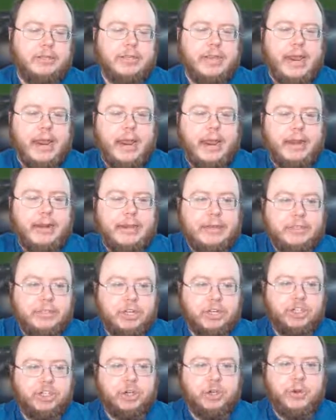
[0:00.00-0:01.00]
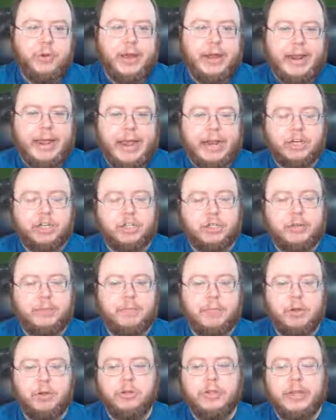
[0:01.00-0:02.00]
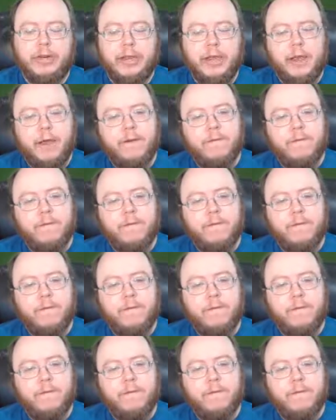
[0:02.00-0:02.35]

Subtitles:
and he's going to show you how to actually build it